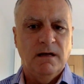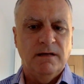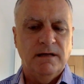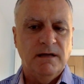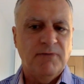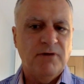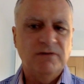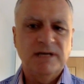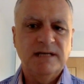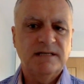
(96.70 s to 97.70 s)
the
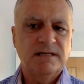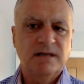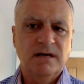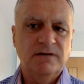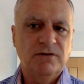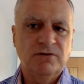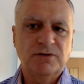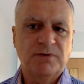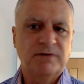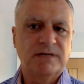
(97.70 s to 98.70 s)
process,
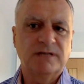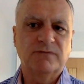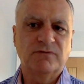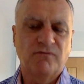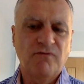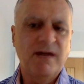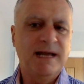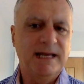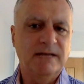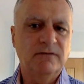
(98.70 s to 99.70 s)
George's process was
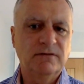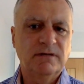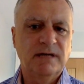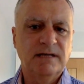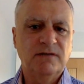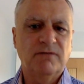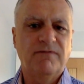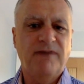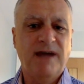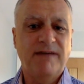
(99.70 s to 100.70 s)
really good. It took
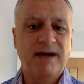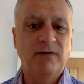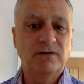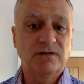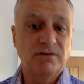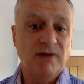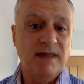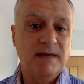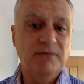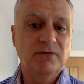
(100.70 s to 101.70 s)
5 hours to
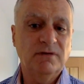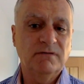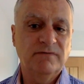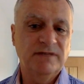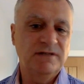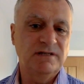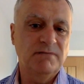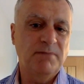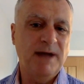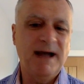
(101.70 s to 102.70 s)
write that book, which is
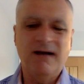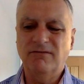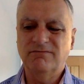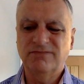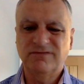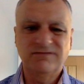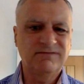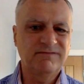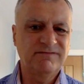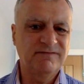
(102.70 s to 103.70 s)
about
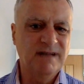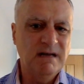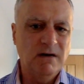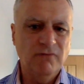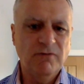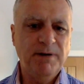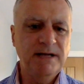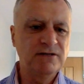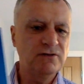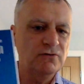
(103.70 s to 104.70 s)
100
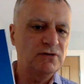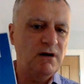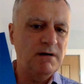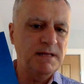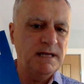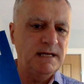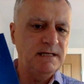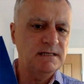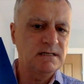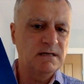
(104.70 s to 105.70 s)
pages or so, I think it
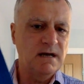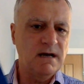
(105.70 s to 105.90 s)
is.